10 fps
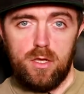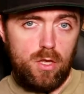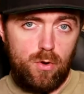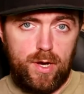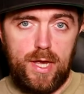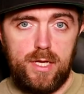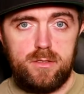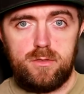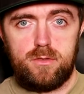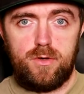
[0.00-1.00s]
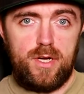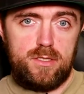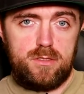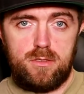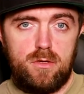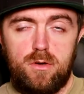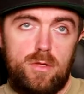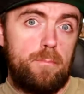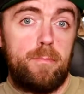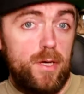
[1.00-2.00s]
lower end grades or
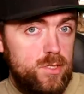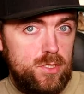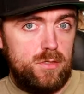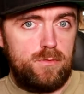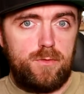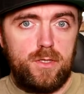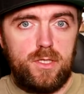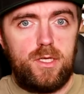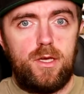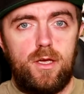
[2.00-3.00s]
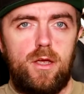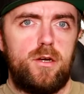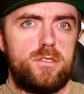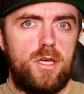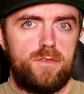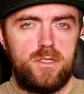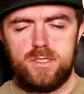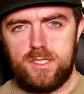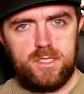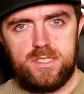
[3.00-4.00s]
the budget friendly airsoft
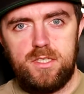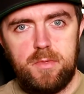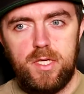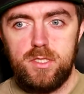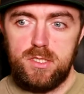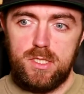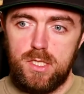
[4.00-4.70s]
guns like the SEMAs